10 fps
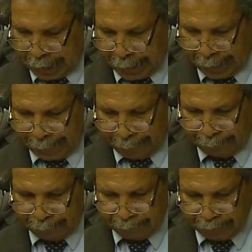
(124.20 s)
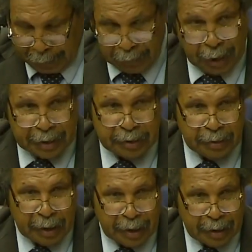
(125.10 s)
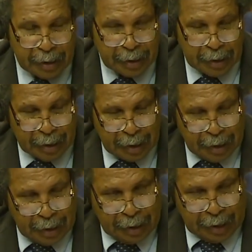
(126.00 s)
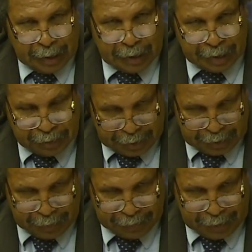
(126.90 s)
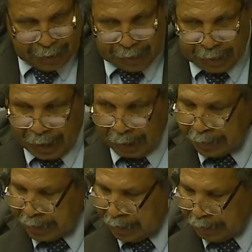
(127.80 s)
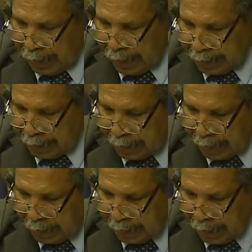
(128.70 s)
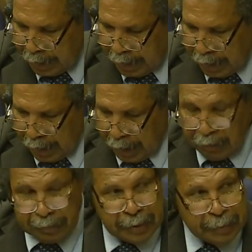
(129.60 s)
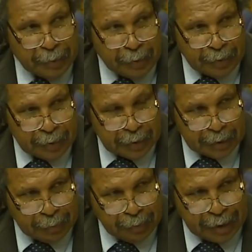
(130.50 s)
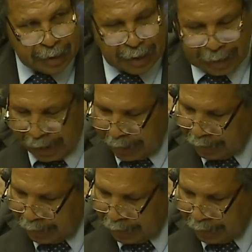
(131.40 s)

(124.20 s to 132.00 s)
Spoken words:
I'm quite sure in the interest of the House as well as our people in the breadth and length